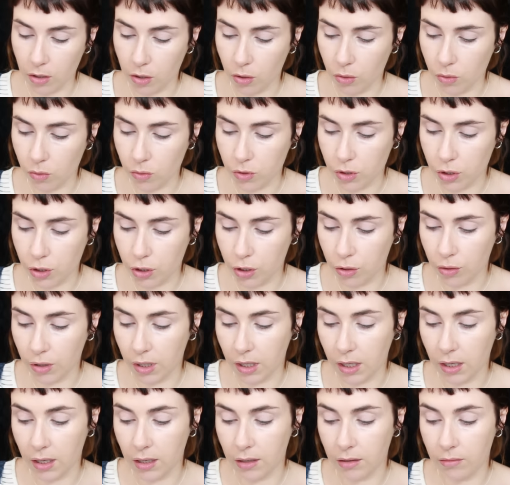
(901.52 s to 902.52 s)
close to
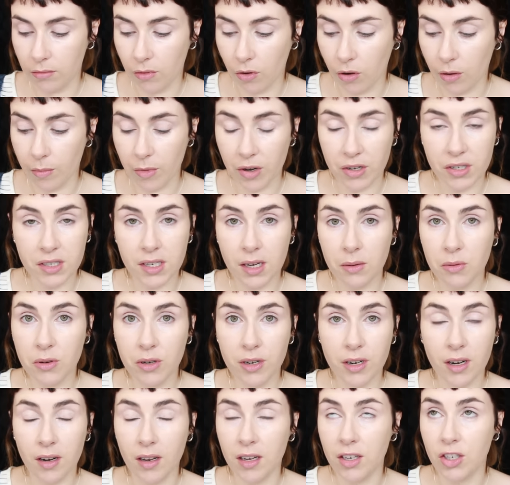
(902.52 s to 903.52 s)
the Laura Mercier
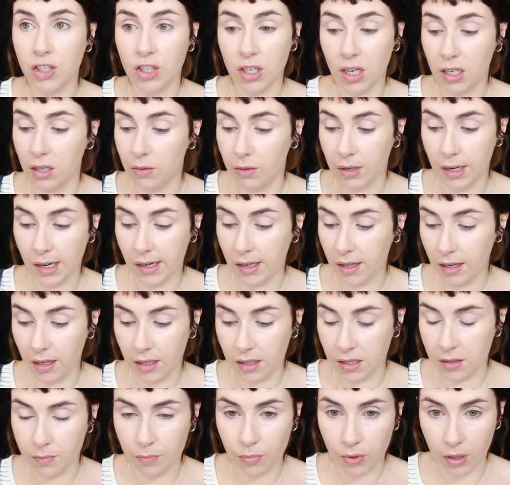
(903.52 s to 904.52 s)
one, and I genuinely
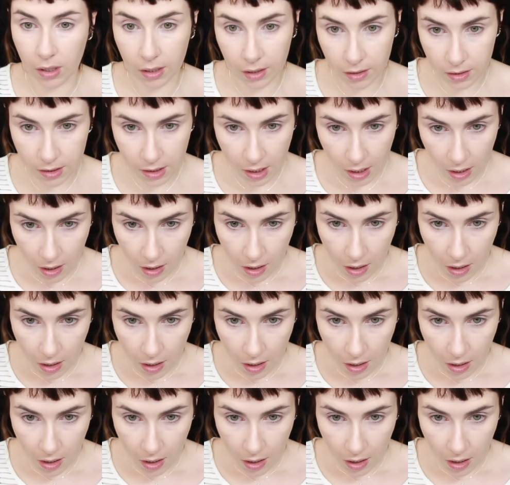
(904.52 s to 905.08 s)
think it's brilliant.